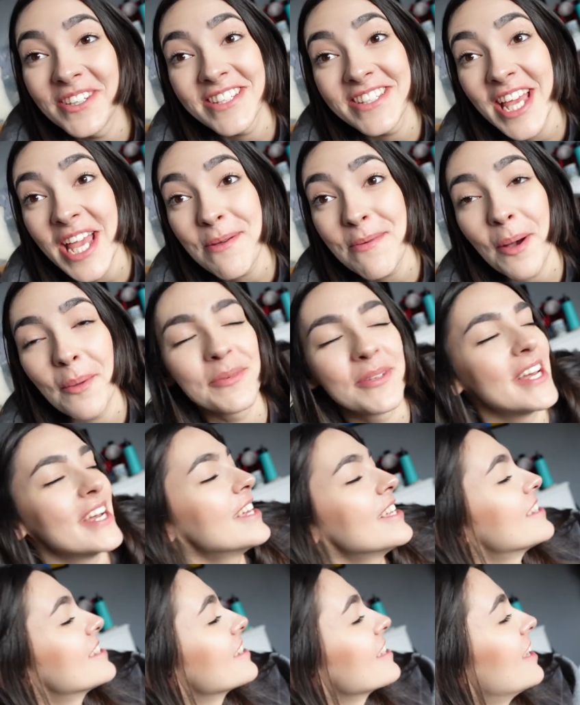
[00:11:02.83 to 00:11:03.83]
the same
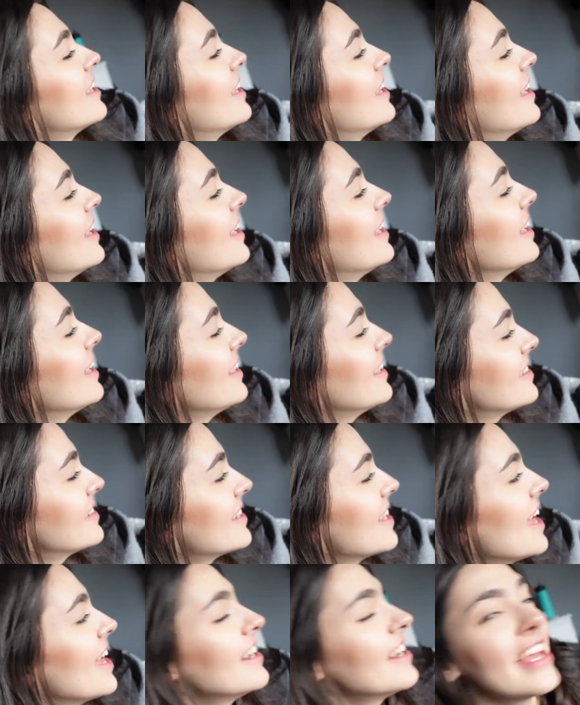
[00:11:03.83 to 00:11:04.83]
updates. It's
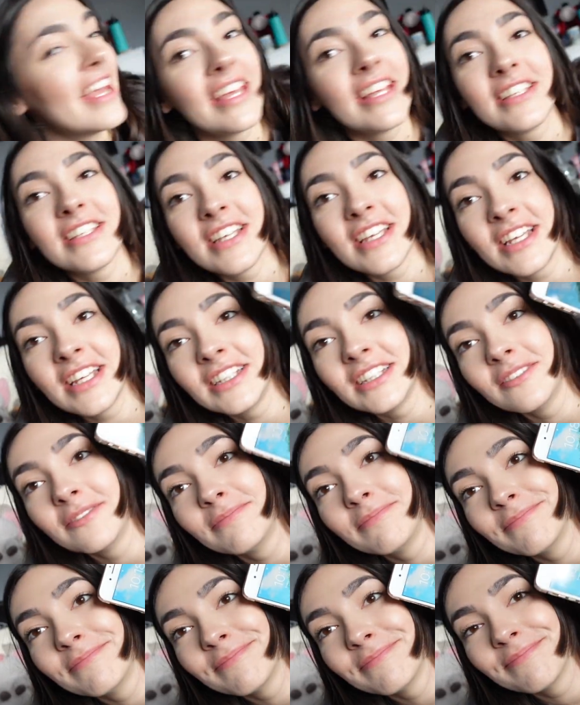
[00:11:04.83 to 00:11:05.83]
10:18.
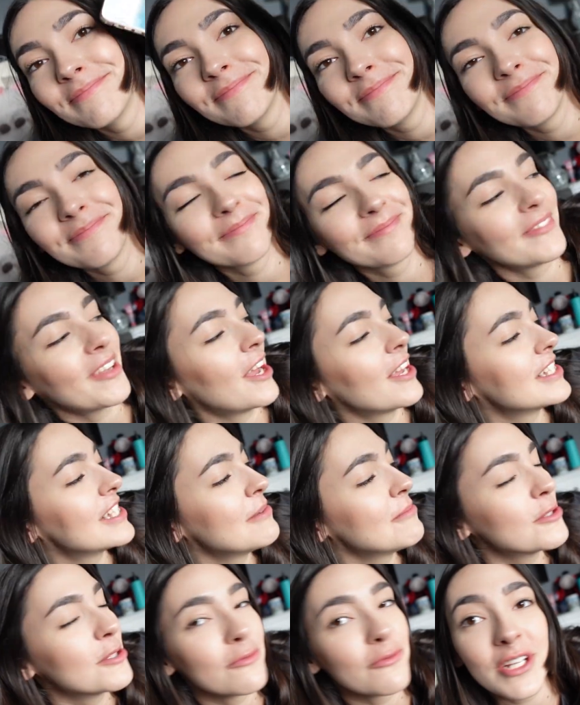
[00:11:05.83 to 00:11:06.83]
I
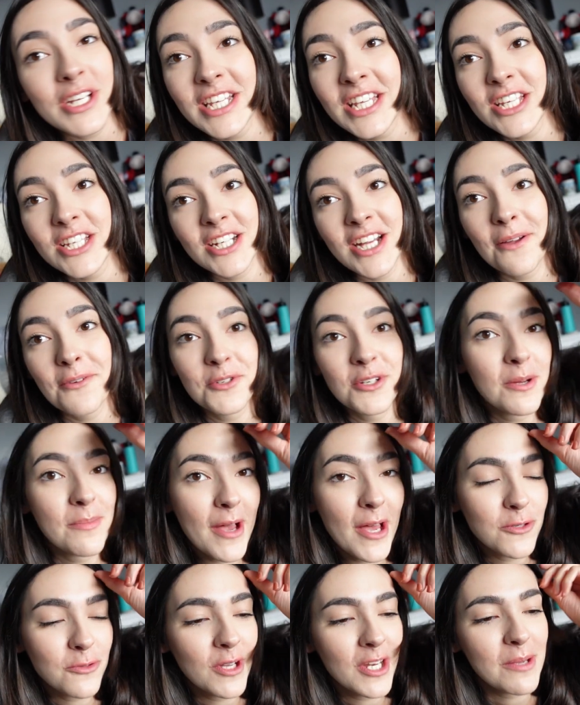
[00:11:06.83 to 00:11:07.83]
seem to read each chapter in
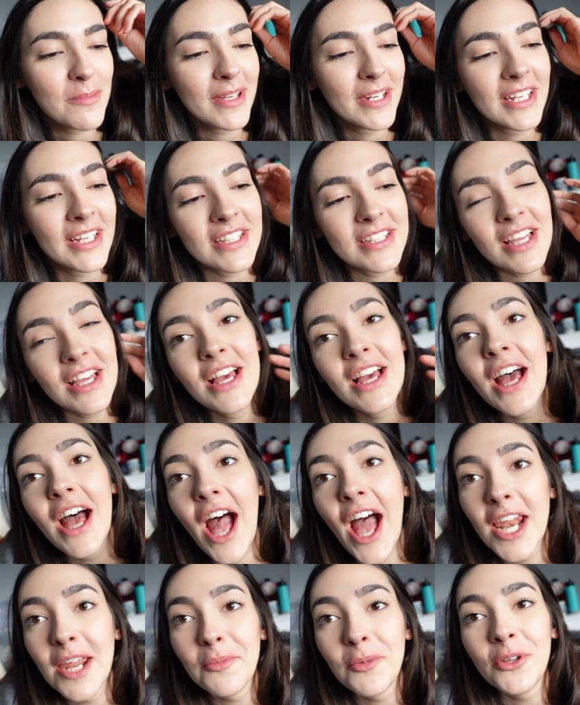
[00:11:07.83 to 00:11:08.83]
about 20 minutes,
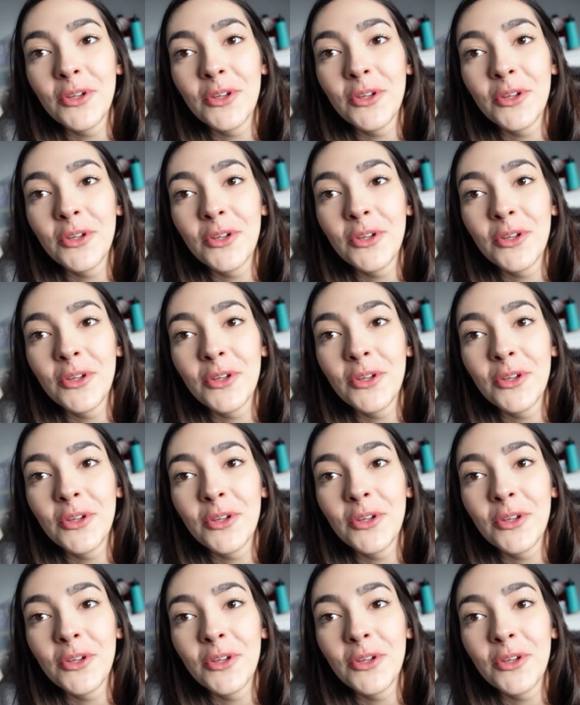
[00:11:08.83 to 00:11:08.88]
and I'm